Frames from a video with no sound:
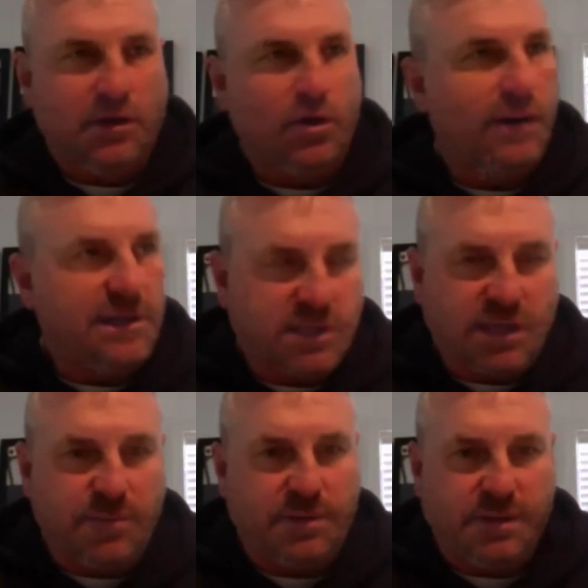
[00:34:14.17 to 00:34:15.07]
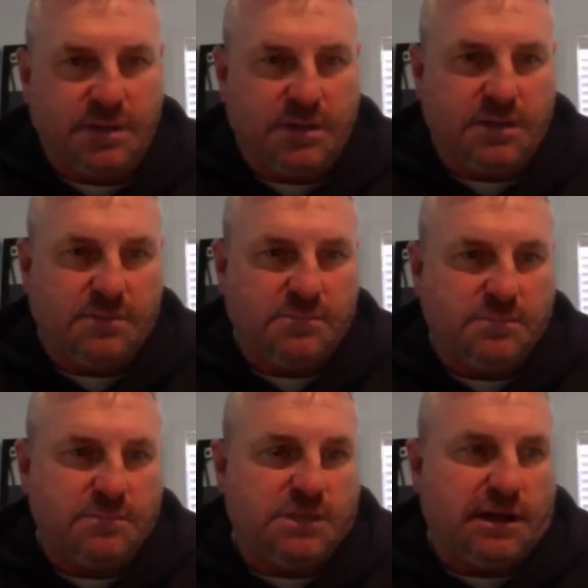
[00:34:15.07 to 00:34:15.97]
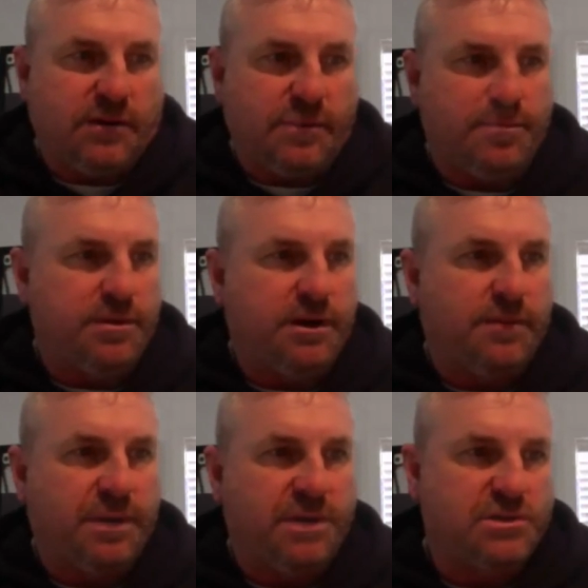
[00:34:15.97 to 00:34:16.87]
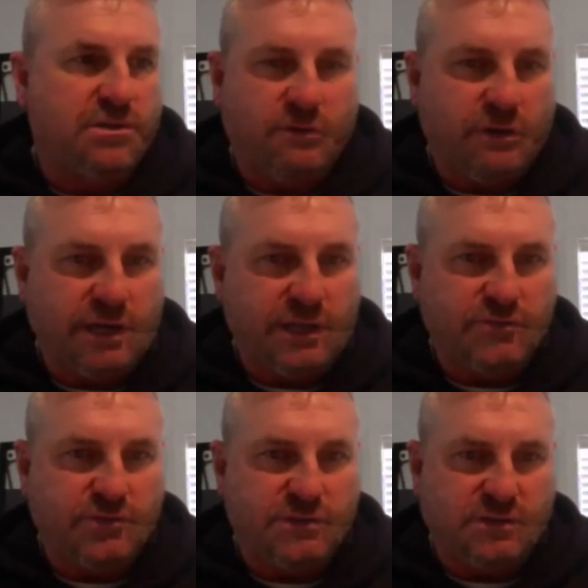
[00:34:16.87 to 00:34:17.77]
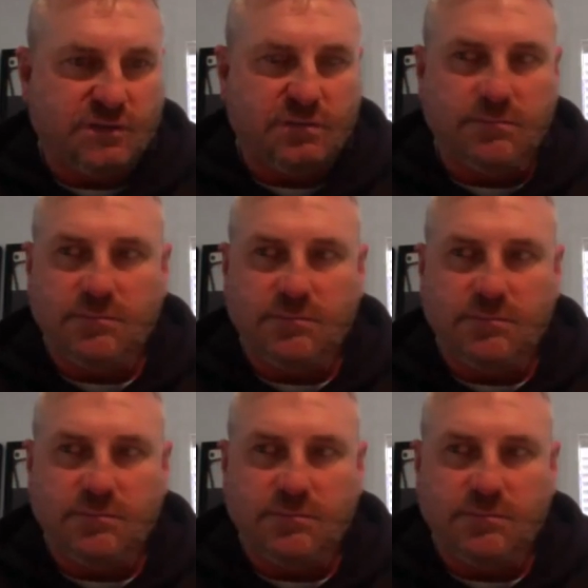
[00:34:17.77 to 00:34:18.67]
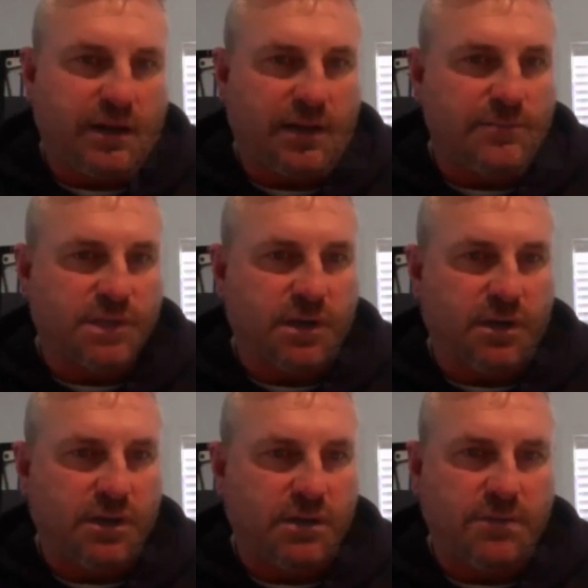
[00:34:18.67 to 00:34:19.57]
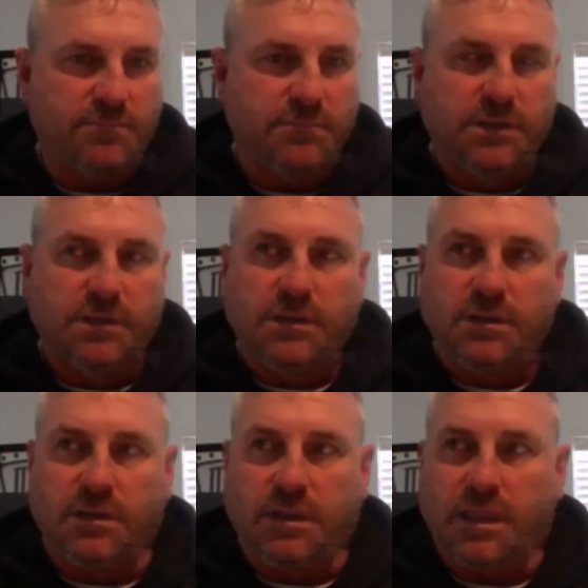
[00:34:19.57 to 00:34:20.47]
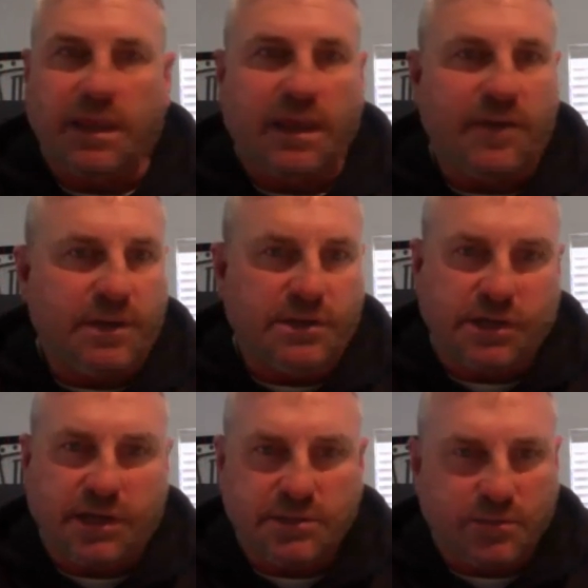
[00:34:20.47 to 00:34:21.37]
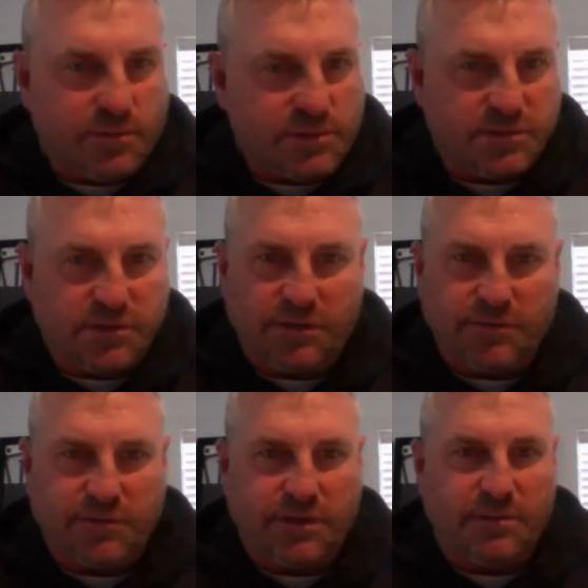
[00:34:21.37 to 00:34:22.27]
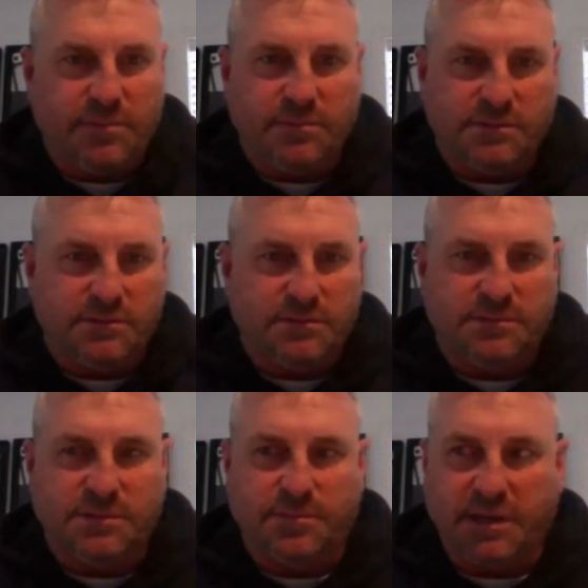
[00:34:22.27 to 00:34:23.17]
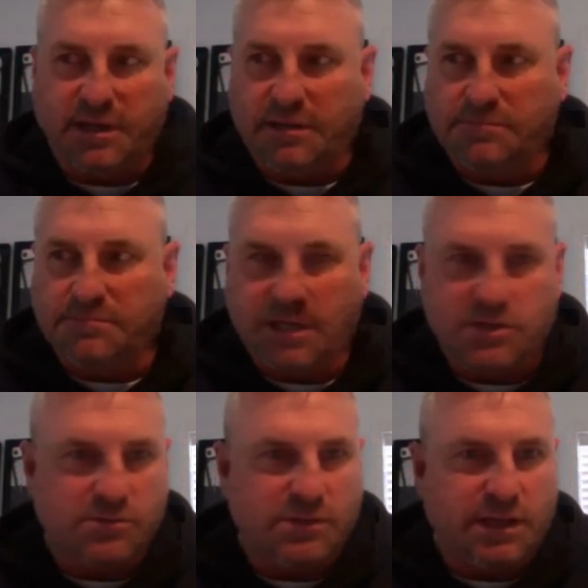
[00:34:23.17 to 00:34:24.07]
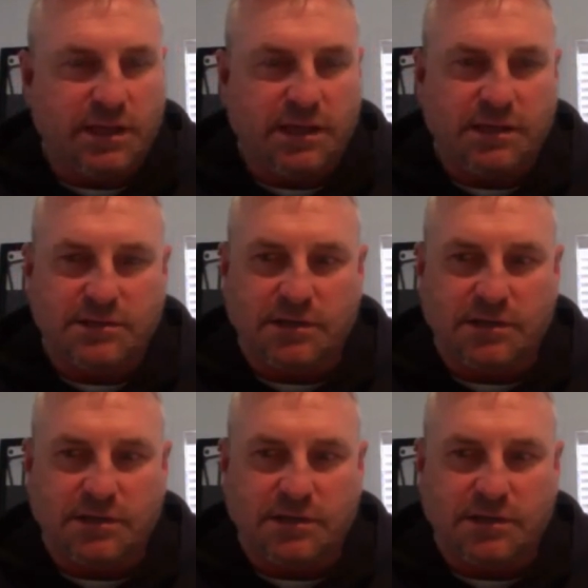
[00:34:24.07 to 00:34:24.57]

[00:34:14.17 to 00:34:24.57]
Always keep a um, you know a, a, passionate eye and interest on on how the club's going. Um, you know, they gave me a chance when I was 33 to, to, to play National League again.